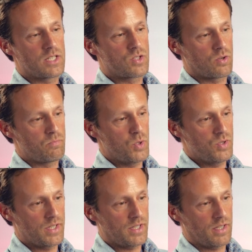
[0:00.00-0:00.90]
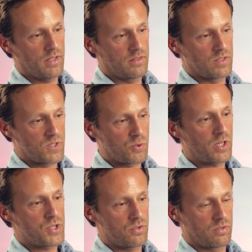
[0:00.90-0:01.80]
And so music, the
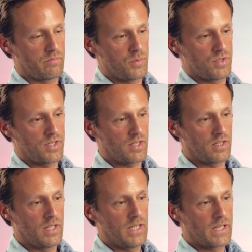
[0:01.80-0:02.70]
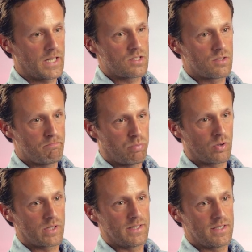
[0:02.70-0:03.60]
structure of music, can
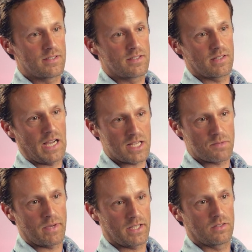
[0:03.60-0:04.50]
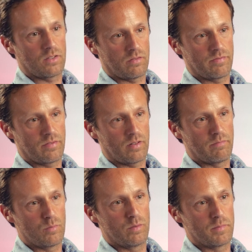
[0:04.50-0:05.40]
support this aspect of
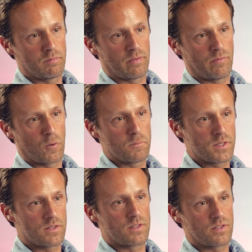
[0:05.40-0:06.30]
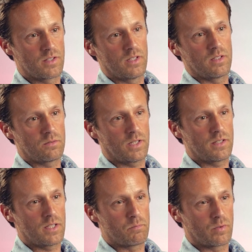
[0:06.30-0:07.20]
movement performances,
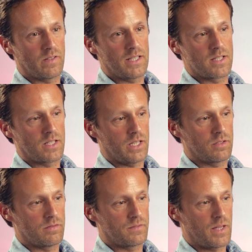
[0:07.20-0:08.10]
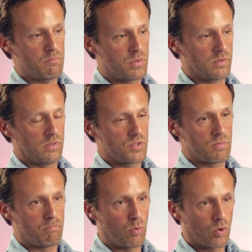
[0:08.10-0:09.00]
right? It provides a kind of temporal
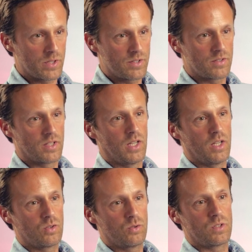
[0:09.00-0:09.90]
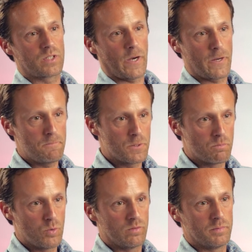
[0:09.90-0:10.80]
support to time your
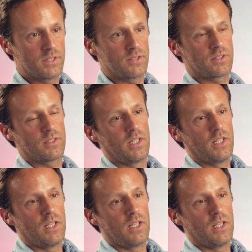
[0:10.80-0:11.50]
movements.